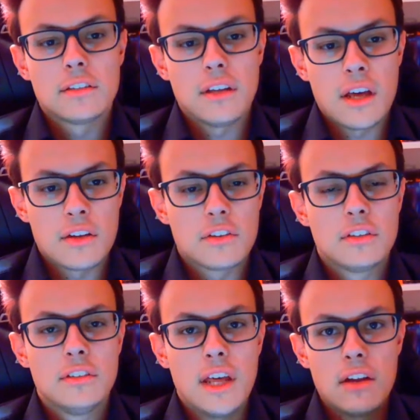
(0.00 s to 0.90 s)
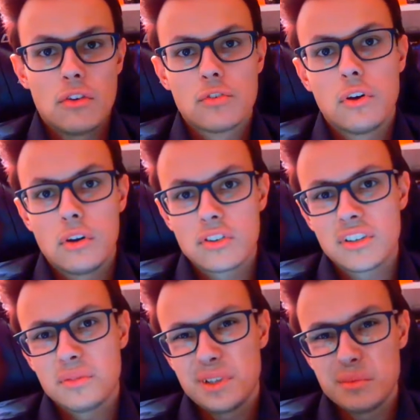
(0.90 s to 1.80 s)
And then of course
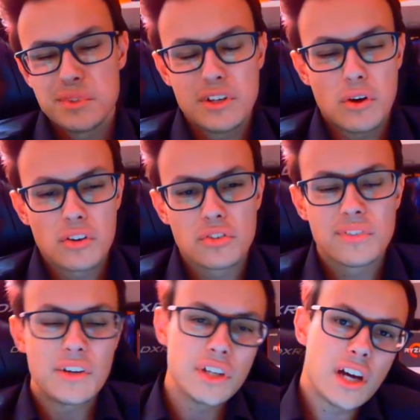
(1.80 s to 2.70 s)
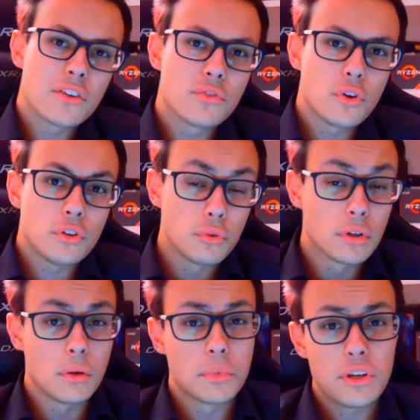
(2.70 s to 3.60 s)
it will be also very hard for new
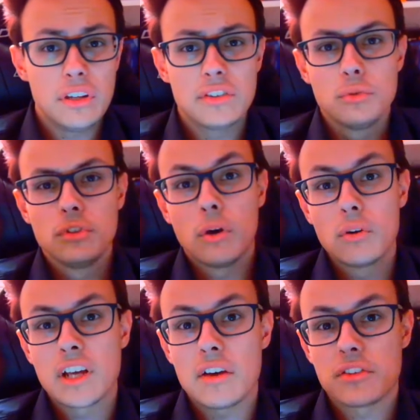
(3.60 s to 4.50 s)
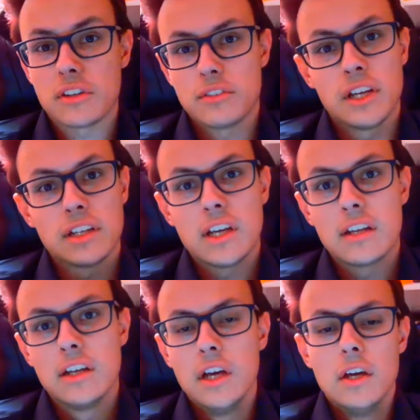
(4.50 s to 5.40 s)
companies who don't have stuff like that
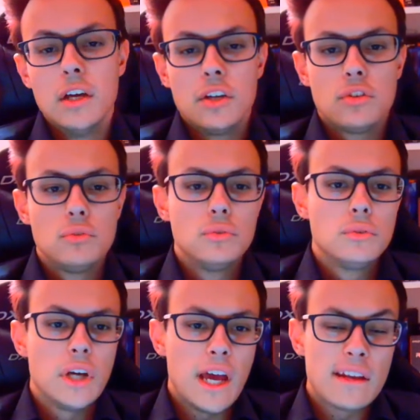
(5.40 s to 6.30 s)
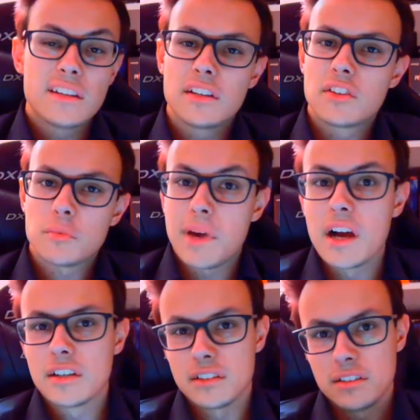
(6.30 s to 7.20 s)
to enter this
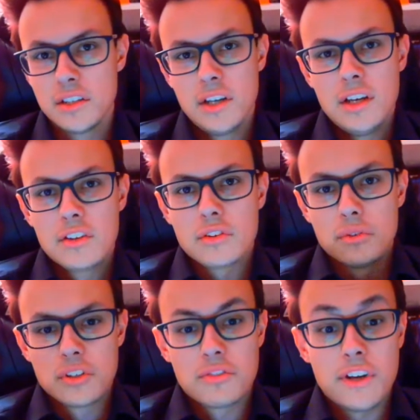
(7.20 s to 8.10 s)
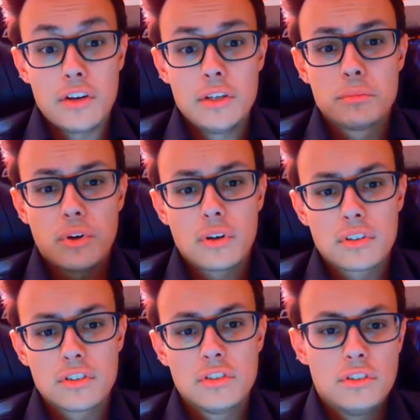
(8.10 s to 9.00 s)
market. So it's very
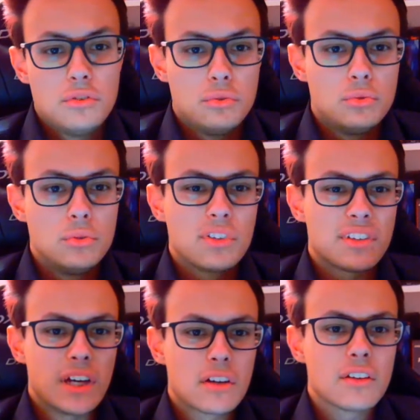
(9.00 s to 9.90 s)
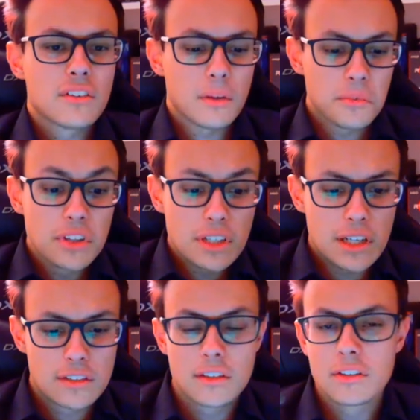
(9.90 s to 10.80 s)
important to start something
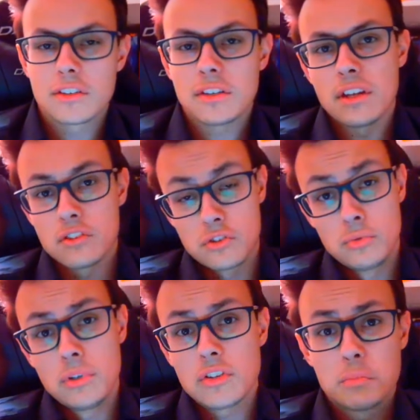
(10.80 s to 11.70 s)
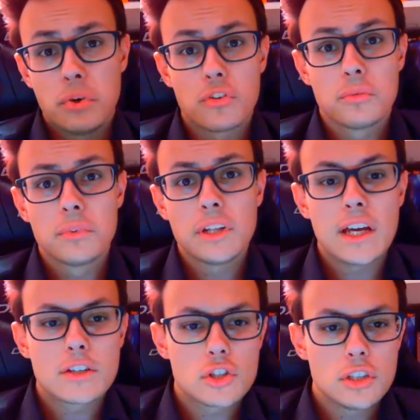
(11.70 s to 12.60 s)
like this as soon as possible
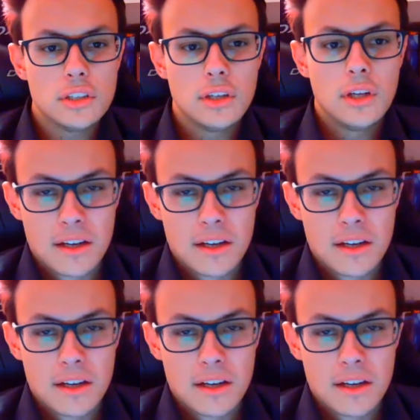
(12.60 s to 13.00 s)
actually.